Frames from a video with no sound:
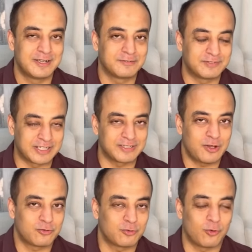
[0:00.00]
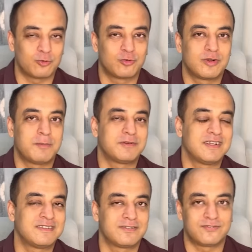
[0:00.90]
second house also
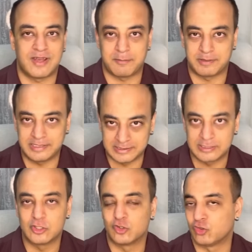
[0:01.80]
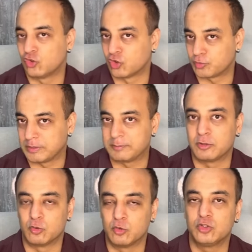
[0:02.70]
represents family those people
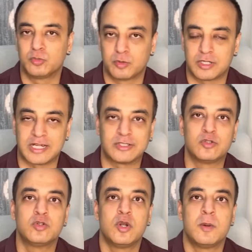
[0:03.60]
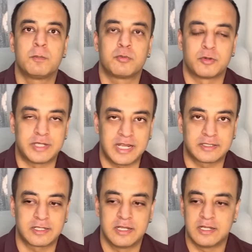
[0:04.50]
who you would like to
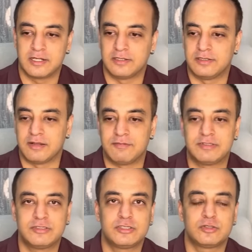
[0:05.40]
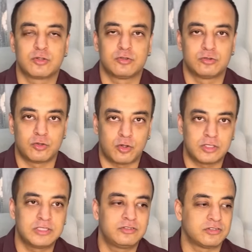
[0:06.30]
protect leveraging your
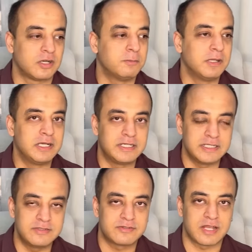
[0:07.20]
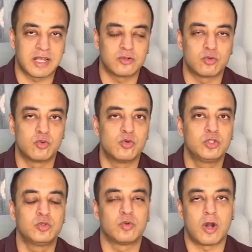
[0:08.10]
knowledge abilities and who
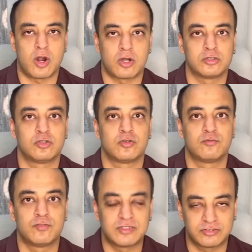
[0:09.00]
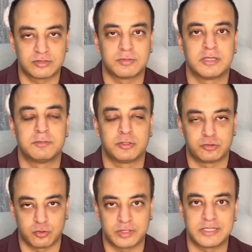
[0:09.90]
you are your wisdom and
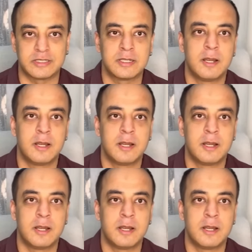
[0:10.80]
maturity